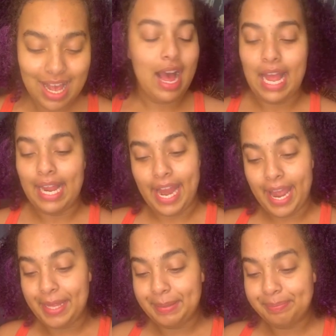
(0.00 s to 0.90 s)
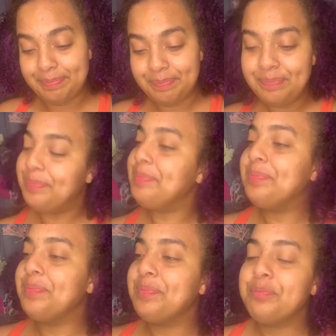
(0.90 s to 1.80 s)
I am
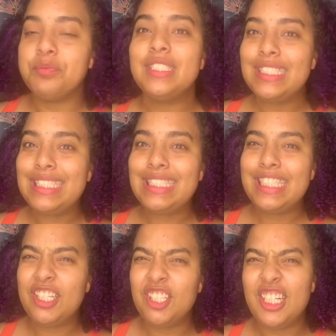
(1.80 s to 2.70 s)
still